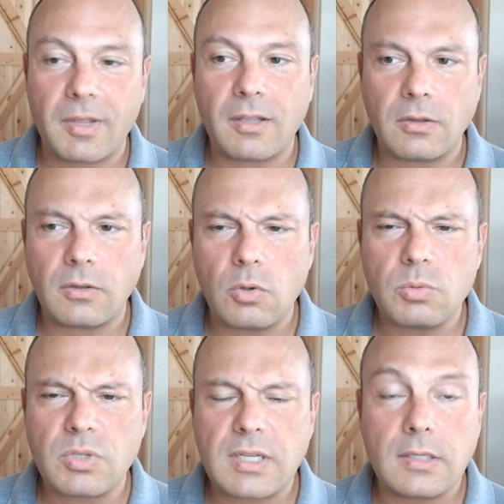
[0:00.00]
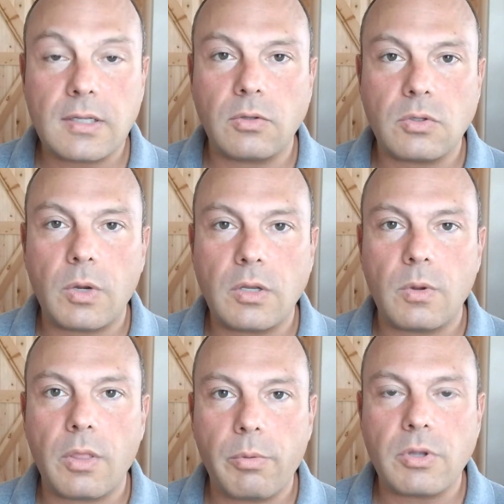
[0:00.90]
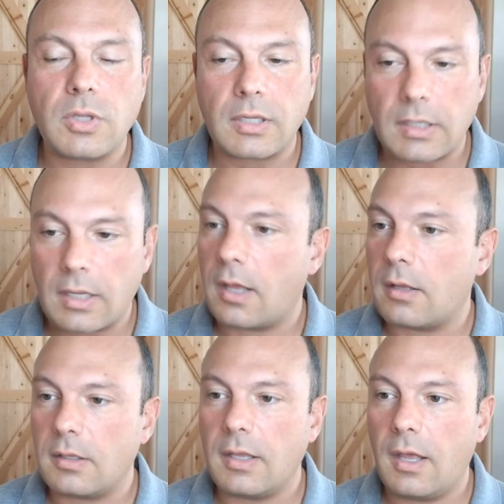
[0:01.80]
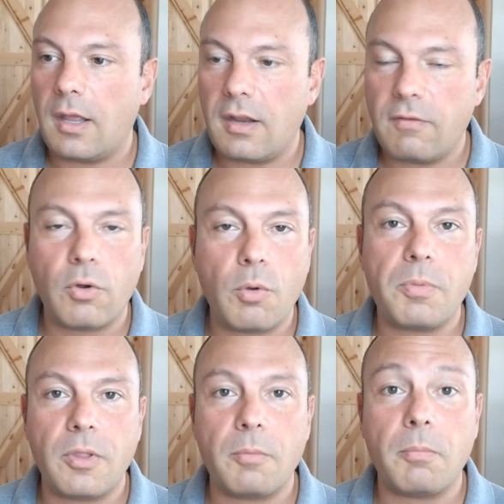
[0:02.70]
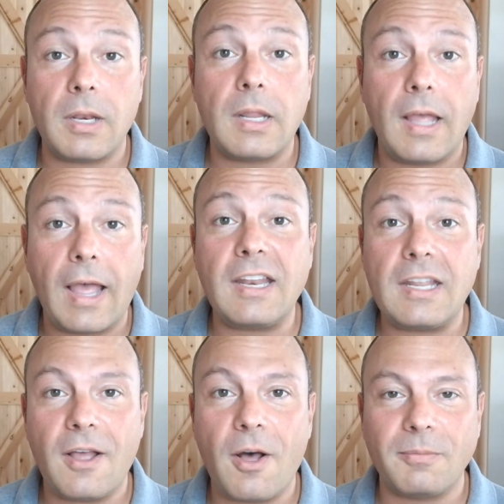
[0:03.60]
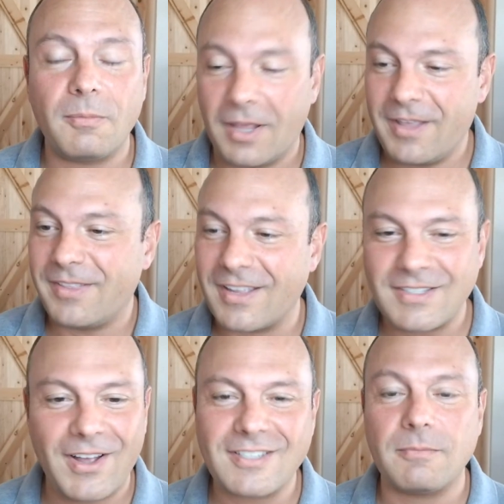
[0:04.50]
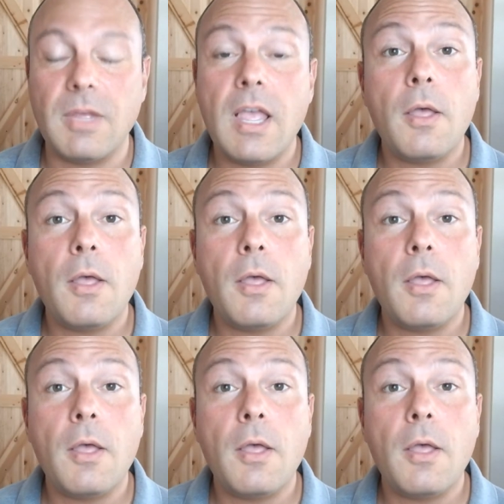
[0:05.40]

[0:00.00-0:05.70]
I'm like, those were sent out in 2023. She's like, yeah, I never opened them, but I need help. I'm like, that's awesome.